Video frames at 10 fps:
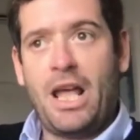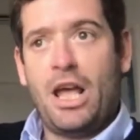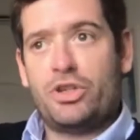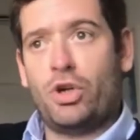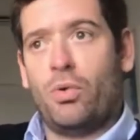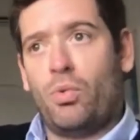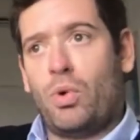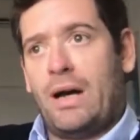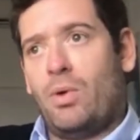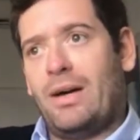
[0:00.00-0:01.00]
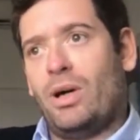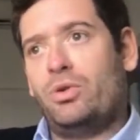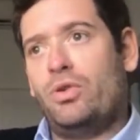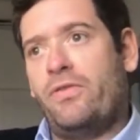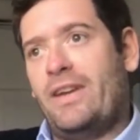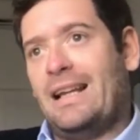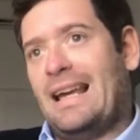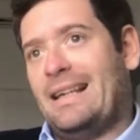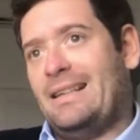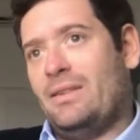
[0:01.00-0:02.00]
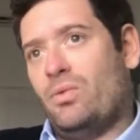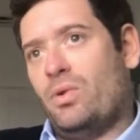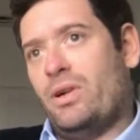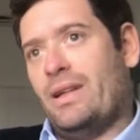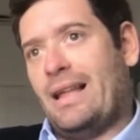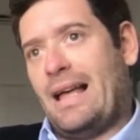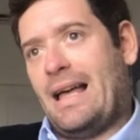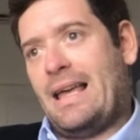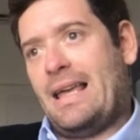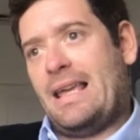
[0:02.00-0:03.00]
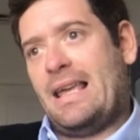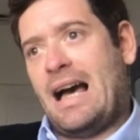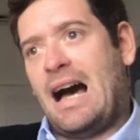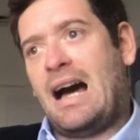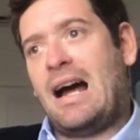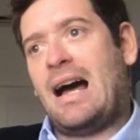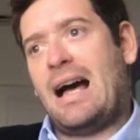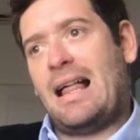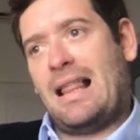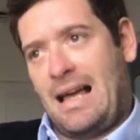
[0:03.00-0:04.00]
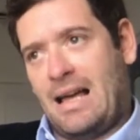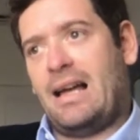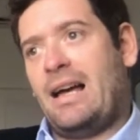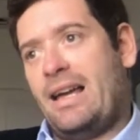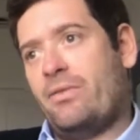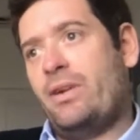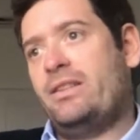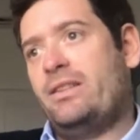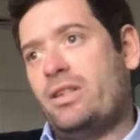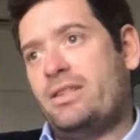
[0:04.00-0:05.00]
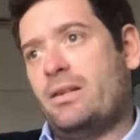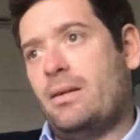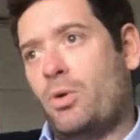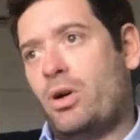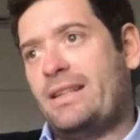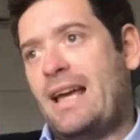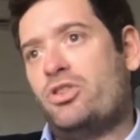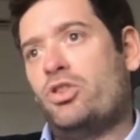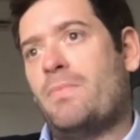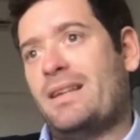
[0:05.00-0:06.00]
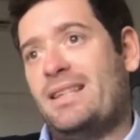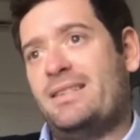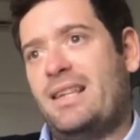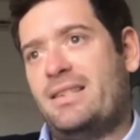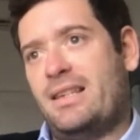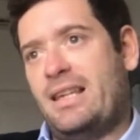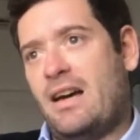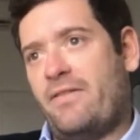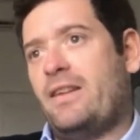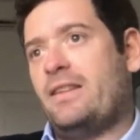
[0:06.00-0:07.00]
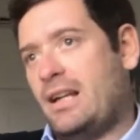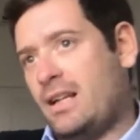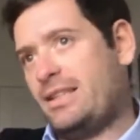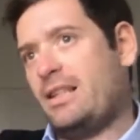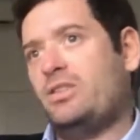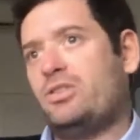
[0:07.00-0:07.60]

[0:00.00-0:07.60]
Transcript: So what do you think? Like, I agree there is more attention, but is this enough? And then I extend this to